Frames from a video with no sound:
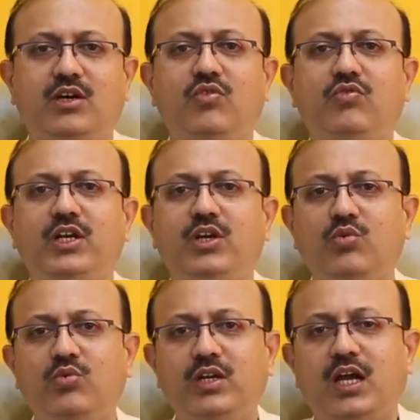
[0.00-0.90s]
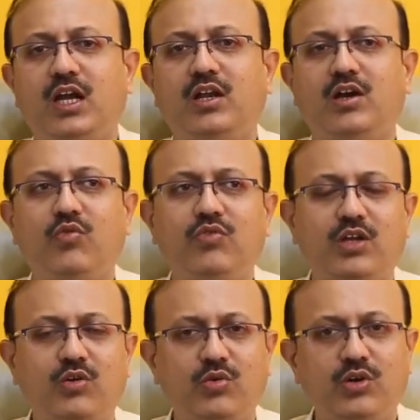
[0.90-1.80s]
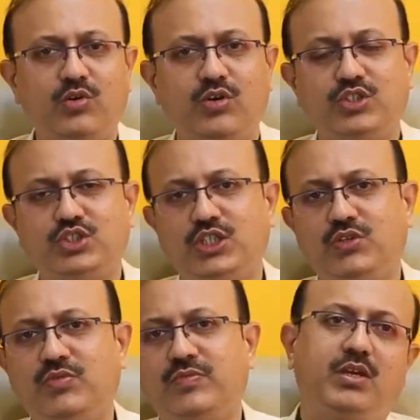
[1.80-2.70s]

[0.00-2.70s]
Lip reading: how we do it and how we are going to achieve.